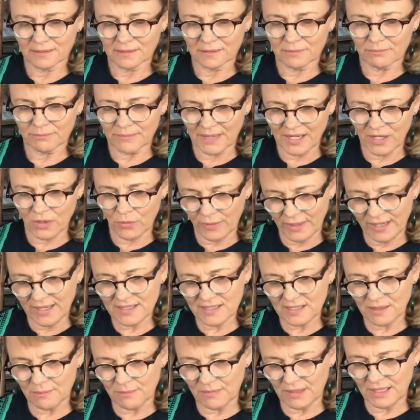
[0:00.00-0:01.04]
Mike winked
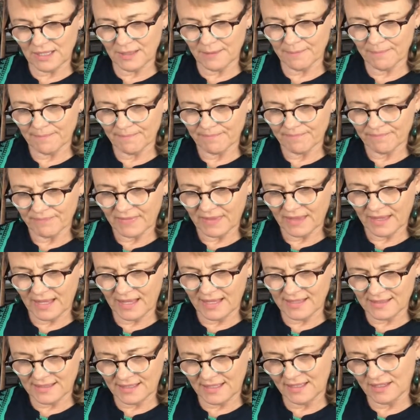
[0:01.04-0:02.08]
at me
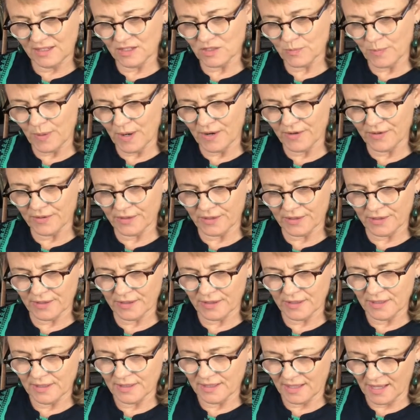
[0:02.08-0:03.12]
as he and his partner
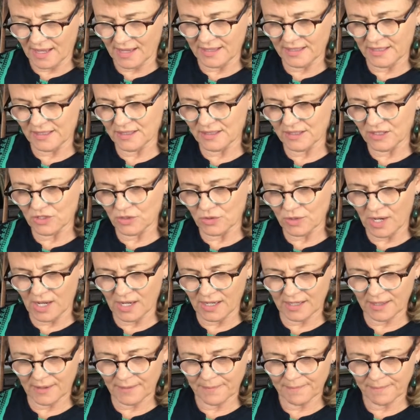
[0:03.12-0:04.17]
got into the
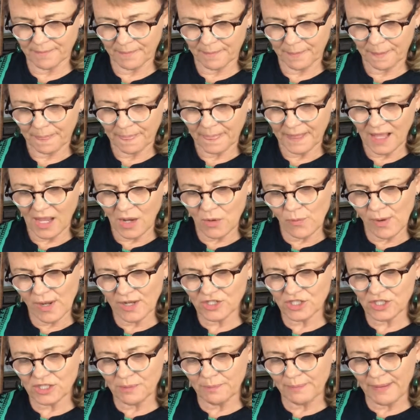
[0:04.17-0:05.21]
truck. I
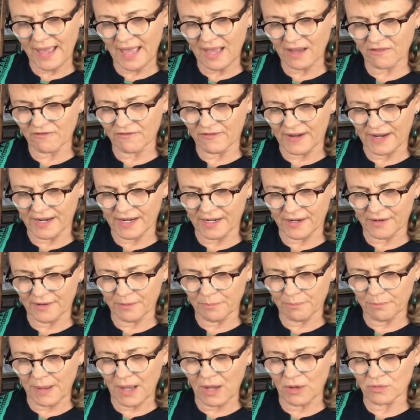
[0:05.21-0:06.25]
watched it backfire
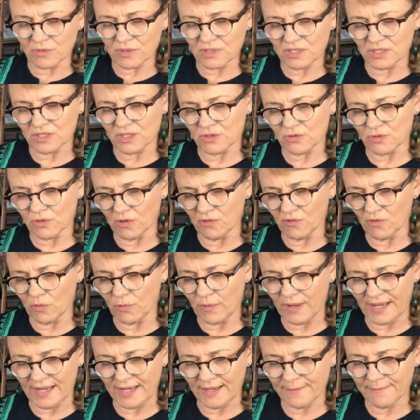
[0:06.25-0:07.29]
and bounce as it drove
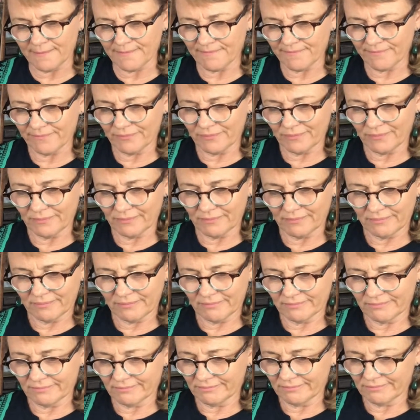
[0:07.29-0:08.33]
away.
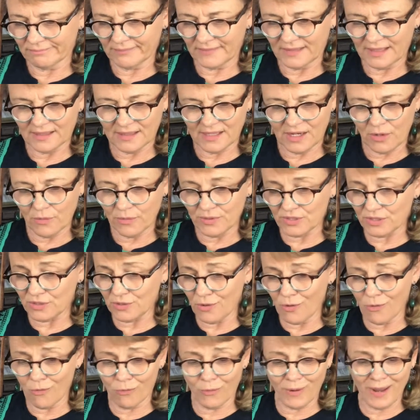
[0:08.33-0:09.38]
There was
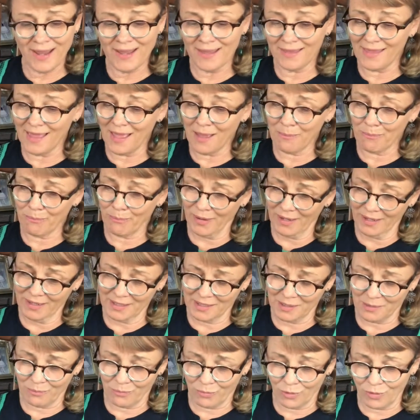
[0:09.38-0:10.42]
no way that bucket
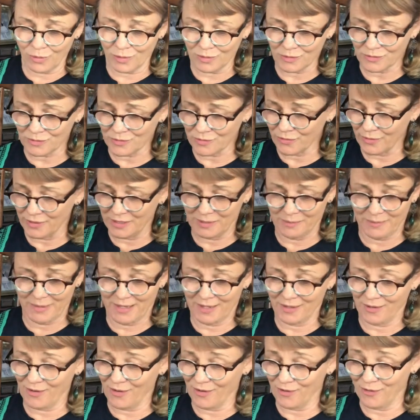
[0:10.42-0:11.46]
of bolts was going to make
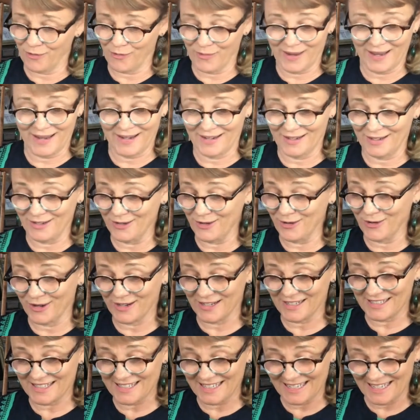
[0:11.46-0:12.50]
it all the way to New York
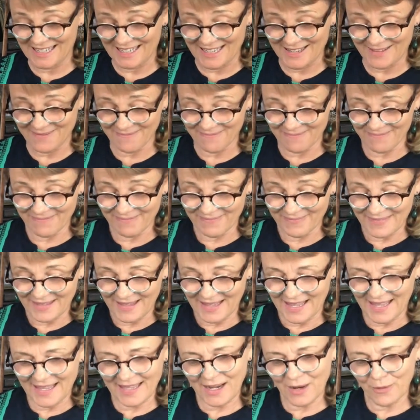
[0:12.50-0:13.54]
City,
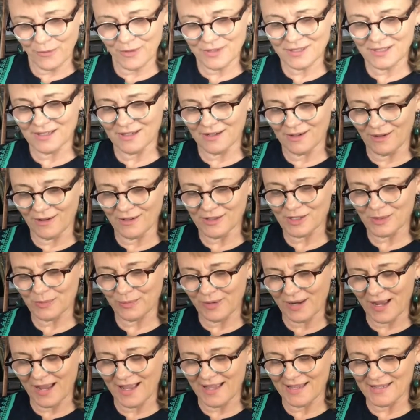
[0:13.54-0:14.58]
and I wasn't at all
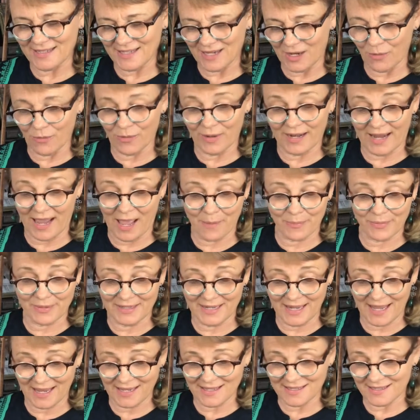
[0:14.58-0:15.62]
surprised at what happened
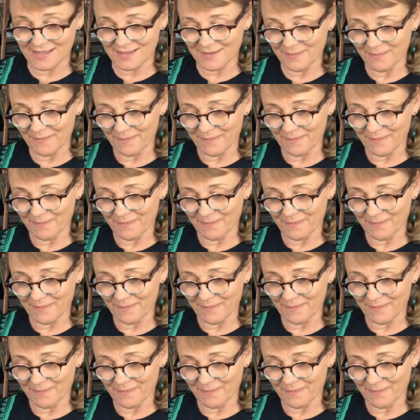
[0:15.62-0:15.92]
next.